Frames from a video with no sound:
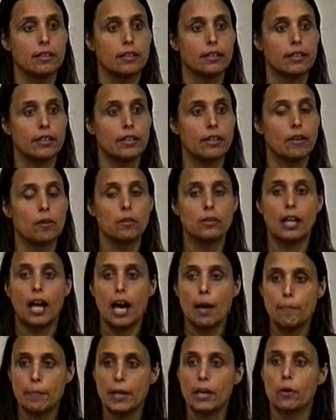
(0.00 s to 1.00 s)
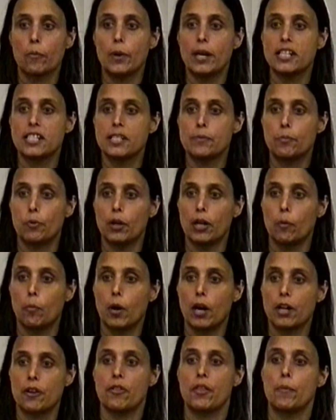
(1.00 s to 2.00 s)
There are a lot better ways to
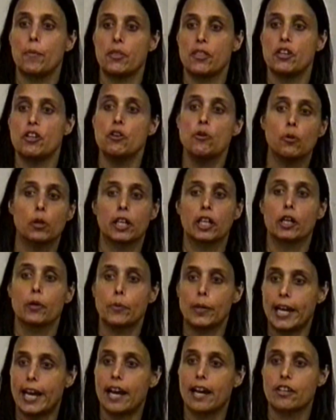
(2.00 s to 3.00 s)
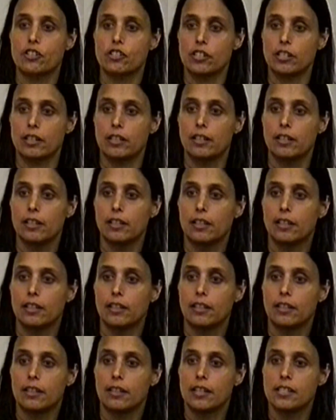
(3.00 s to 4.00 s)
boil water than with a nuclear reaction.
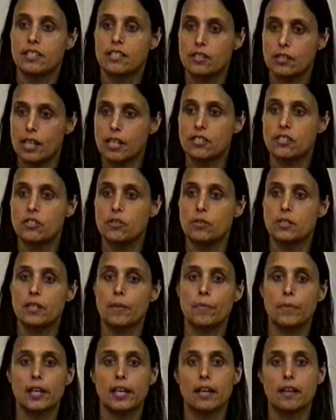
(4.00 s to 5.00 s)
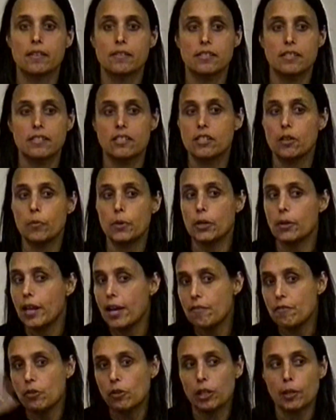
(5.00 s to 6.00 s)
Let's, let's do something else. And so we
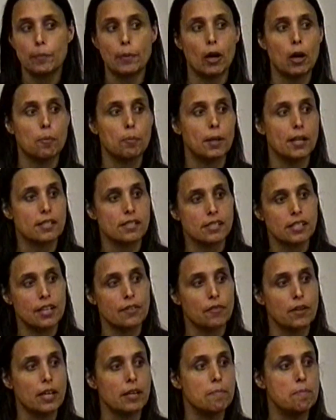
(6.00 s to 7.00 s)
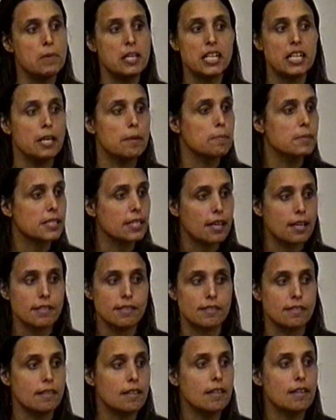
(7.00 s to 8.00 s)
don't have nuclear power plants in every
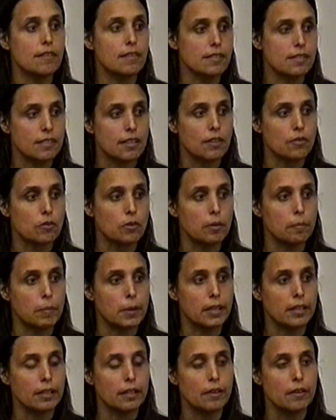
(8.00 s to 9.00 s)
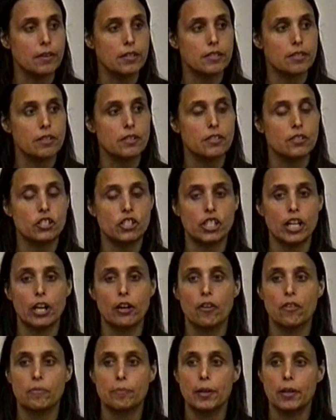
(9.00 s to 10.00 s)
medium-sized city, but you know, there's a good
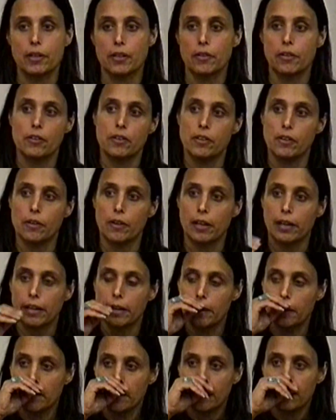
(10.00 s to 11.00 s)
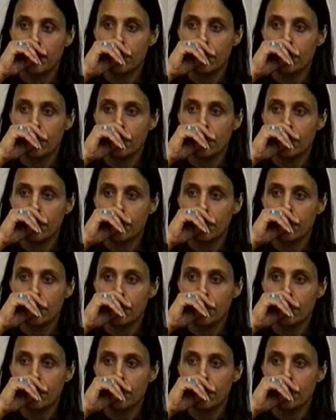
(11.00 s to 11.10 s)
share of them out here in New York.